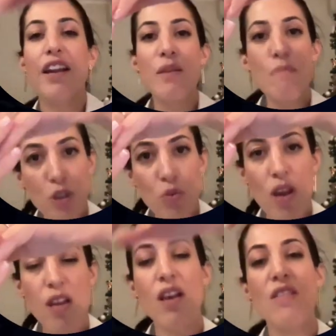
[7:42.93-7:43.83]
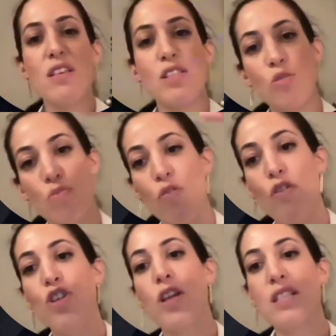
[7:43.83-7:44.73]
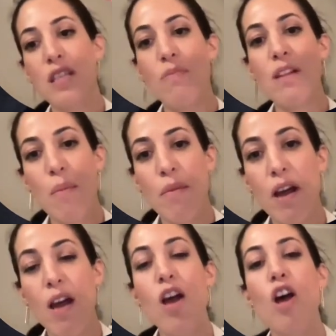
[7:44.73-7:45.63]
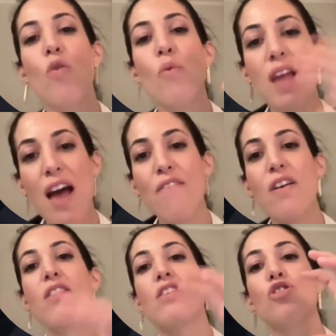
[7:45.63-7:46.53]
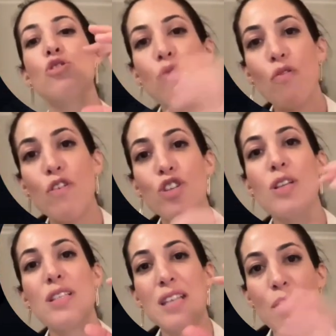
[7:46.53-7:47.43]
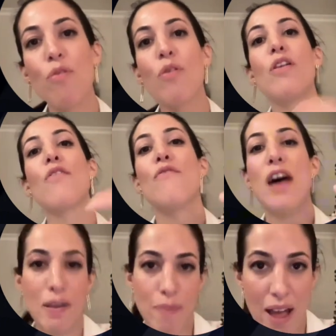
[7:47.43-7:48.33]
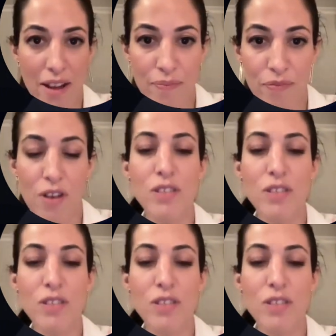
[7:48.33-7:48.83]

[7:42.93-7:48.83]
And in between the superficial and deep lamina, we have the superficial temporal fat pad.